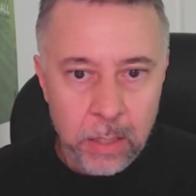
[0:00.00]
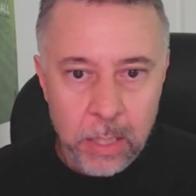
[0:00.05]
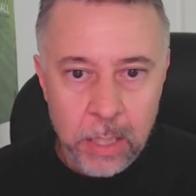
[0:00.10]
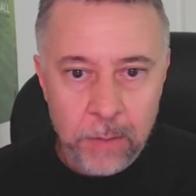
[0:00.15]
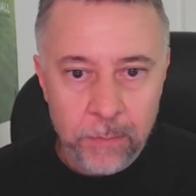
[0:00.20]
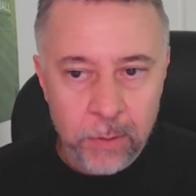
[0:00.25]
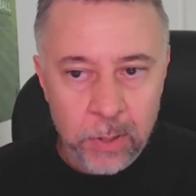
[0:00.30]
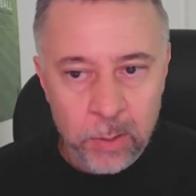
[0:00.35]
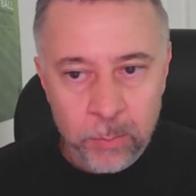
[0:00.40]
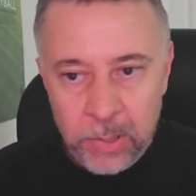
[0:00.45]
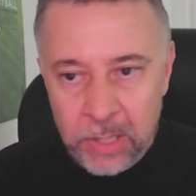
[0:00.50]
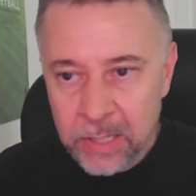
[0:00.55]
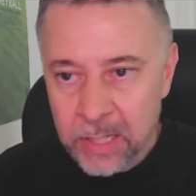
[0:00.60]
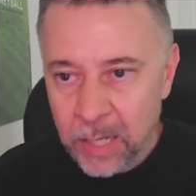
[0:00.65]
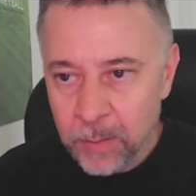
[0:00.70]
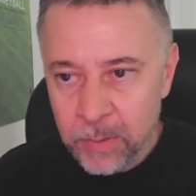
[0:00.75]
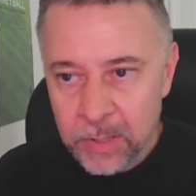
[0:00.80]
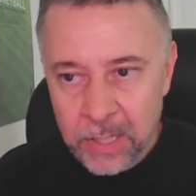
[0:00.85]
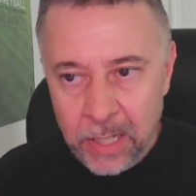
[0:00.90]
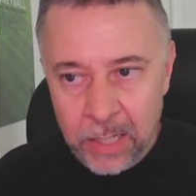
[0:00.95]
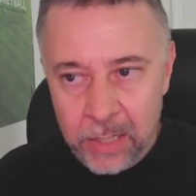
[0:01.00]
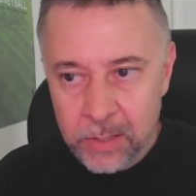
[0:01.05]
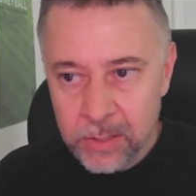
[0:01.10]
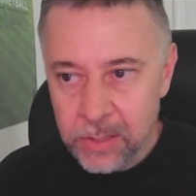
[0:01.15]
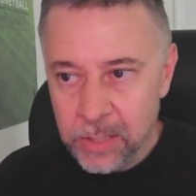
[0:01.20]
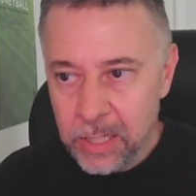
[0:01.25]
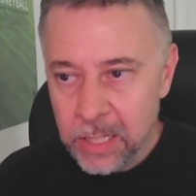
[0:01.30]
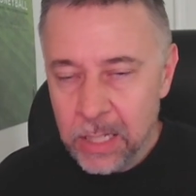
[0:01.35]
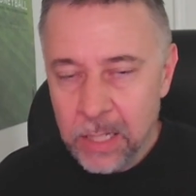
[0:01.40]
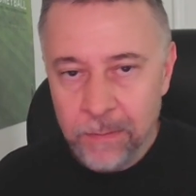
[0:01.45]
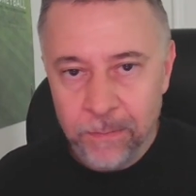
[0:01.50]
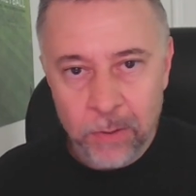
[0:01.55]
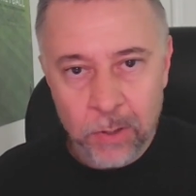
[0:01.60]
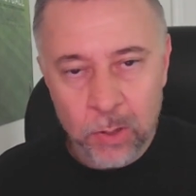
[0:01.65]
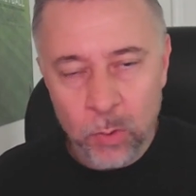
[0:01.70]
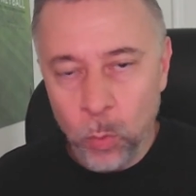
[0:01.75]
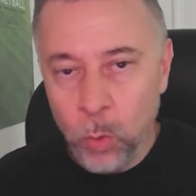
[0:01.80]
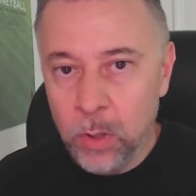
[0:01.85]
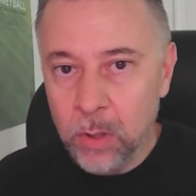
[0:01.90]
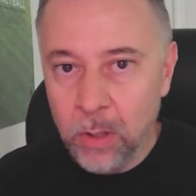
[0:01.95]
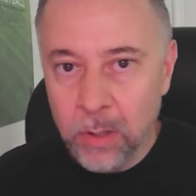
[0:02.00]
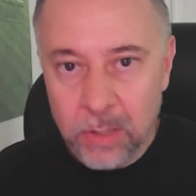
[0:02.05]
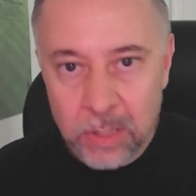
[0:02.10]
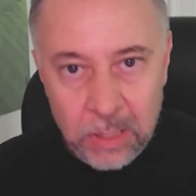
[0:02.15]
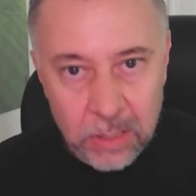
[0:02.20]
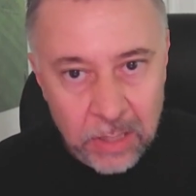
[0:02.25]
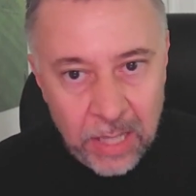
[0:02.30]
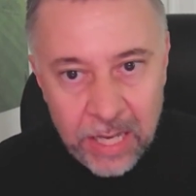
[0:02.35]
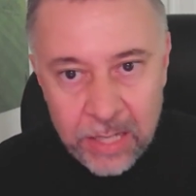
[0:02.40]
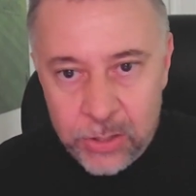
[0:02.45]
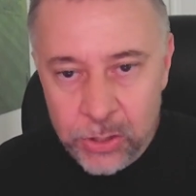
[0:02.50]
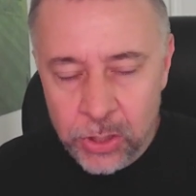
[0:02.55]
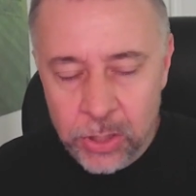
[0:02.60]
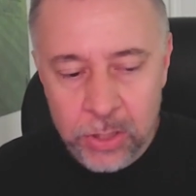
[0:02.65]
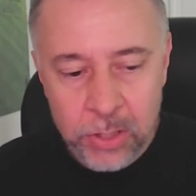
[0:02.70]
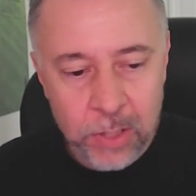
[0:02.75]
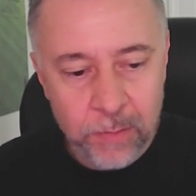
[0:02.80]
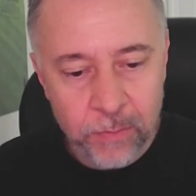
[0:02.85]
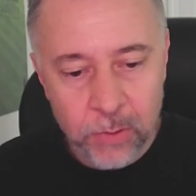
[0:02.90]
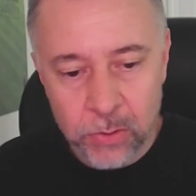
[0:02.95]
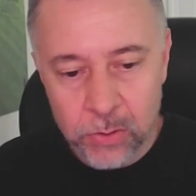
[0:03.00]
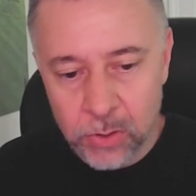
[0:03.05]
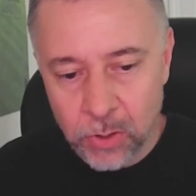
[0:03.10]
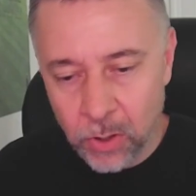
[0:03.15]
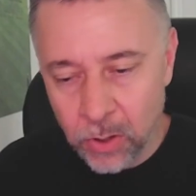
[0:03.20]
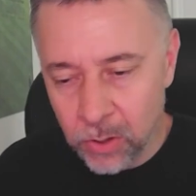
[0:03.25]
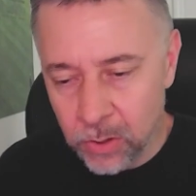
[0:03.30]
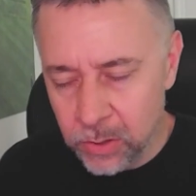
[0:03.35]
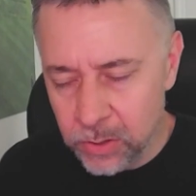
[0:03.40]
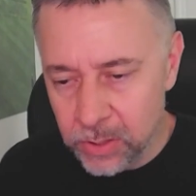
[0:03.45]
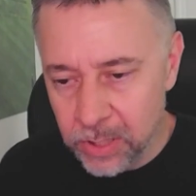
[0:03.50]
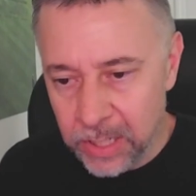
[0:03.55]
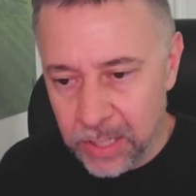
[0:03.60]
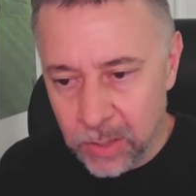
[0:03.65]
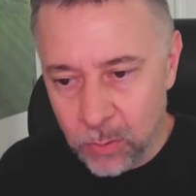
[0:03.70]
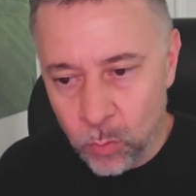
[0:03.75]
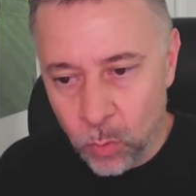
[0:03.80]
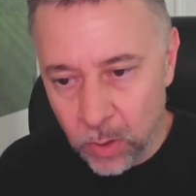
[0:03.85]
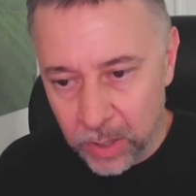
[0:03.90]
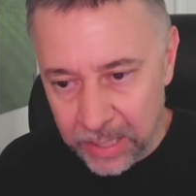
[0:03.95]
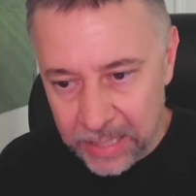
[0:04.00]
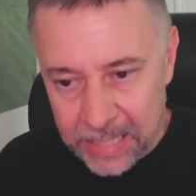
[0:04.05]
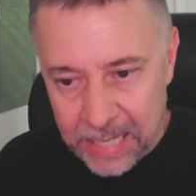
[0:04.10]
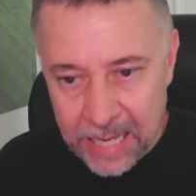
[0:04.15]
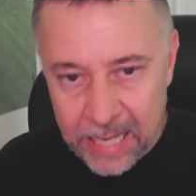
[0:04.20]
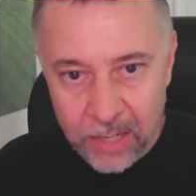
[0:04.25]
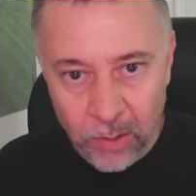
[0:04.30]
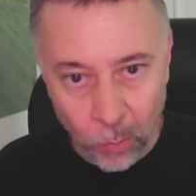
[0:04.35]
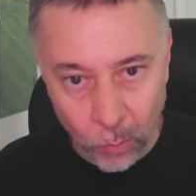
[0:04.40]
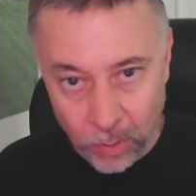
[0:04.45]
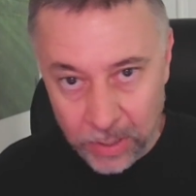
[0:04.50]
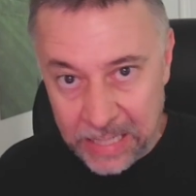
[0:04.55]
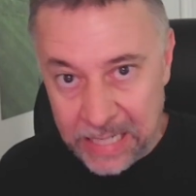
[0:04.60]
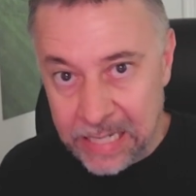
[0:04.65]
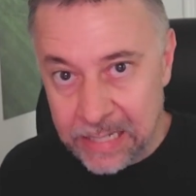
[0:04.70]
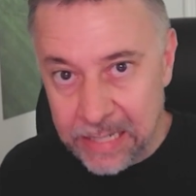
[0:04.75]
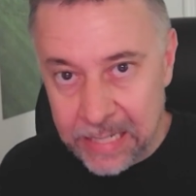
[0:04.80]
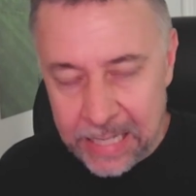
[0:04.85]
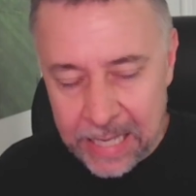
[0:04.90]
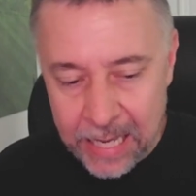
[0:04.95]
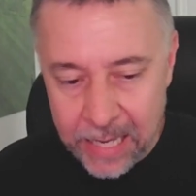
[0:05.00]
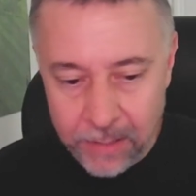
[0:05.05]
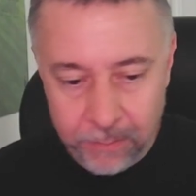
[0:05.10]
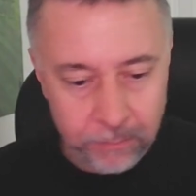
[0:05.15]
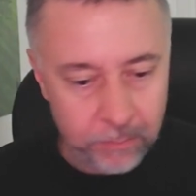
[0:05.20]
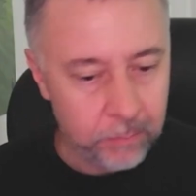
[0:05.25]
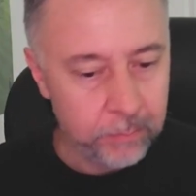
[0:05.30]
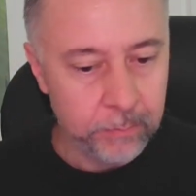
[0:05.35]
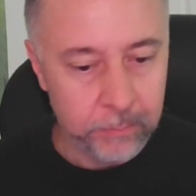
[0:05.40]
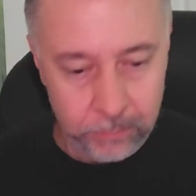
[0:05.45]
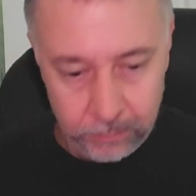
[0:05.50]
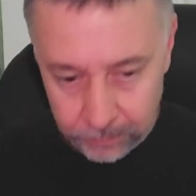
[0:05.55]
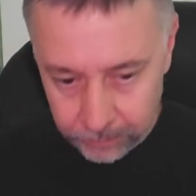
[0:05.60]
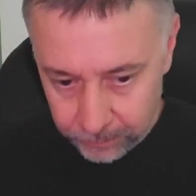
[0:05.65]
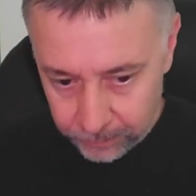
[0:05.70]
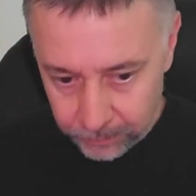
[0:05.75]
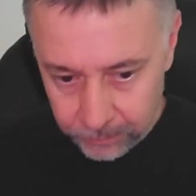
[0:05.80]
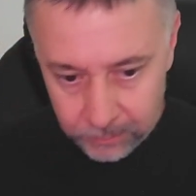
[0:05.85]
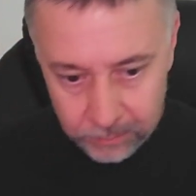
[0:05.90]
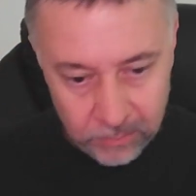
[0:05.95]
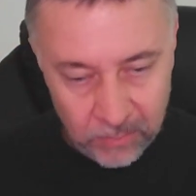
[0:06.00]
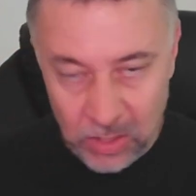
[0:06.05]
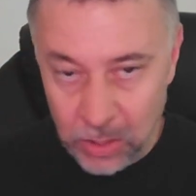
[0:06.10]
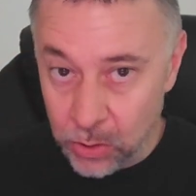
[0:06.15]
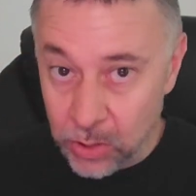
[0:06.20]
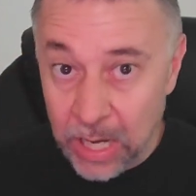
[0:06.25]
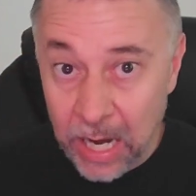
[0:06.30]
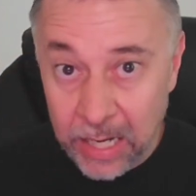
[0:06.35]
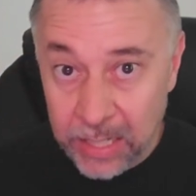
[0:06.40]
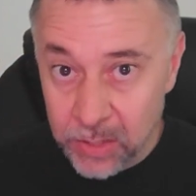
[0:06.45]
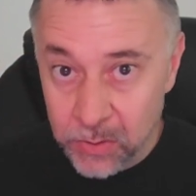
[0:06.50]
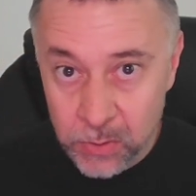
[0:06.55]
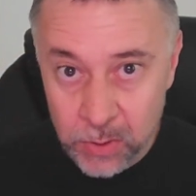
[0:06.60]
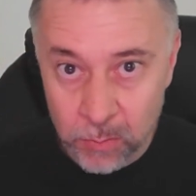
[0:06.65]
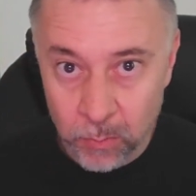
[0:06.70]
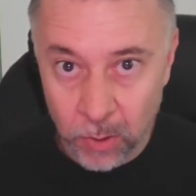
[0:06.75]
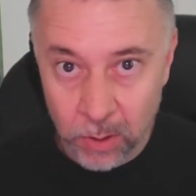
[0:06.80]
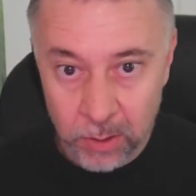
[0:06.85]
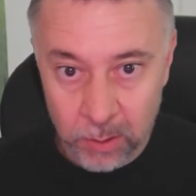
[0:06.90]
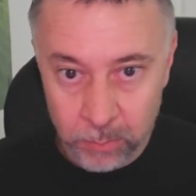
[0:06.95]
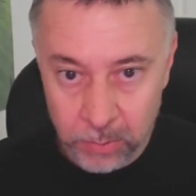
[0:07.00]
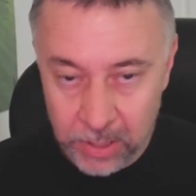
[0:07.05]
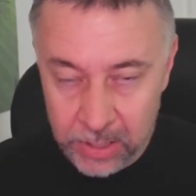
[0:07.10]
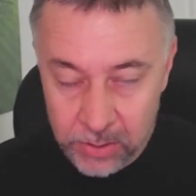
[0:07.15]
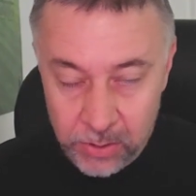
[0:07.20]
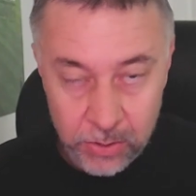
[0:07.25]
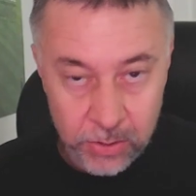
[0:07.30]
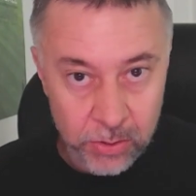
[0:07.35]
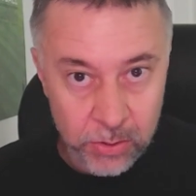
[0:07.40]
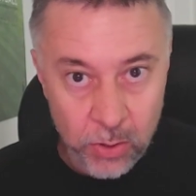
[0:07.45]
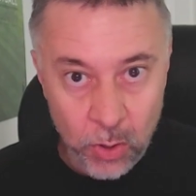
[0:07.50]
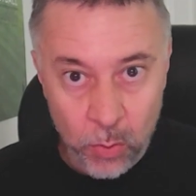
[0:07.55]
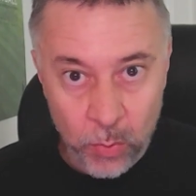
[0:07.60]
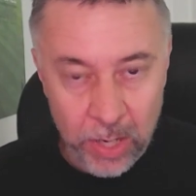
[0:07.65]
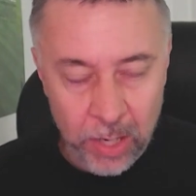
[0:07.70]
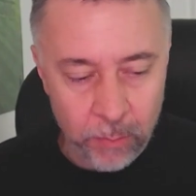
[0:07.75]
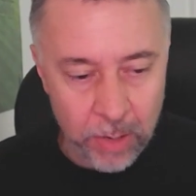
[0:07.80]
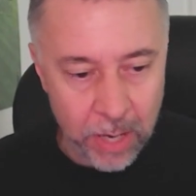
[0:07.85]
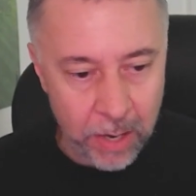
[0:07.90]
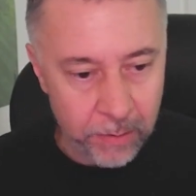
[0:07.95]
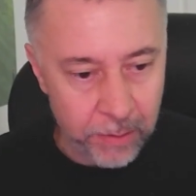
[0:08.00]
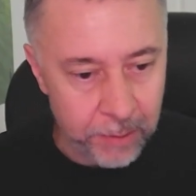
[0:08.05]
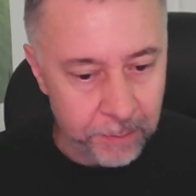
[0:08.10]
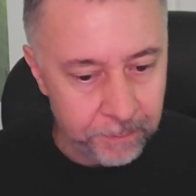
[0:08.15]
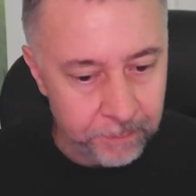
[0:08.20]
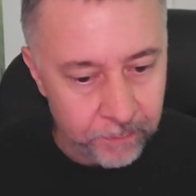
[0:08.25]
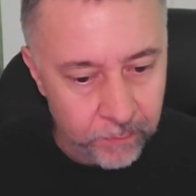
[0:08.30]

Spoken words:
If you're going to play Diamond Dynasty, if you're going to work on collections, if there's cards that you want to get or need to get, you got to use the marketplace. There's just no way around it.